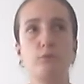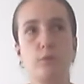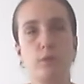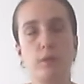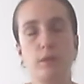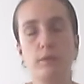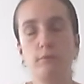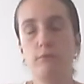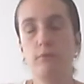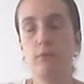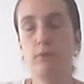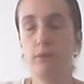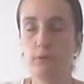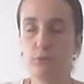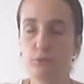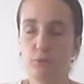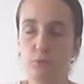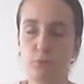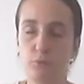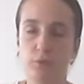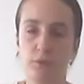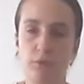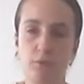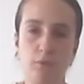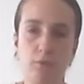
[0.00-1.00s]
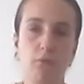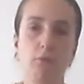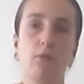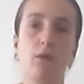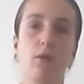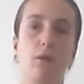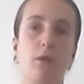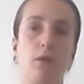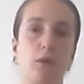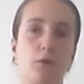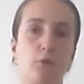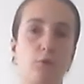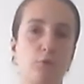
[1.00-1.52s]
forever during
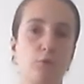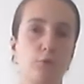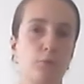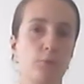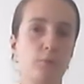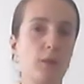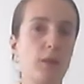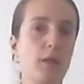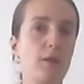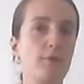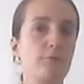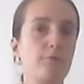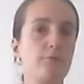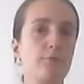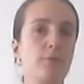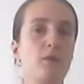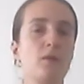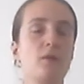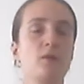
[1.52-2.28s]
our whole life,